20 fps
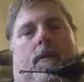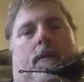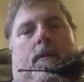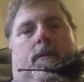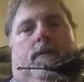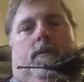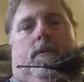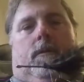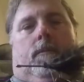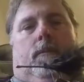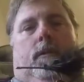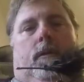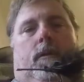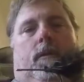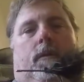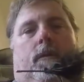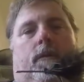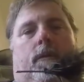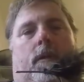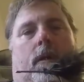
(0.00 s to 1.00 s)
Trim
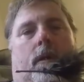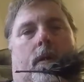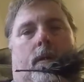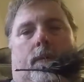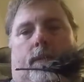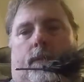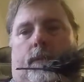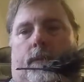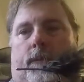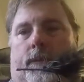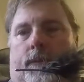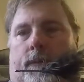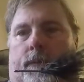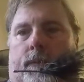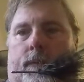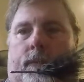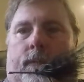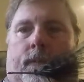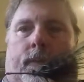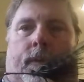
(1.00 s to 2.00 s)
those off.
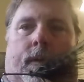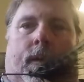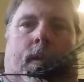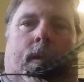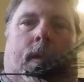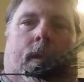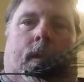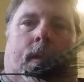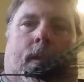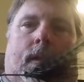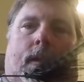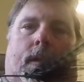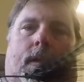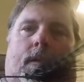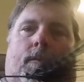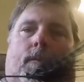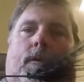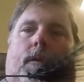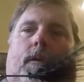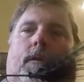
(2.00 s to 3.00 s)

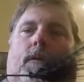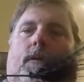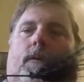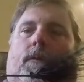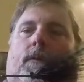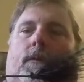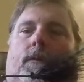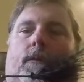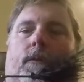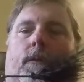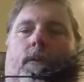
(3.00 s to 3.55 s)
Then we use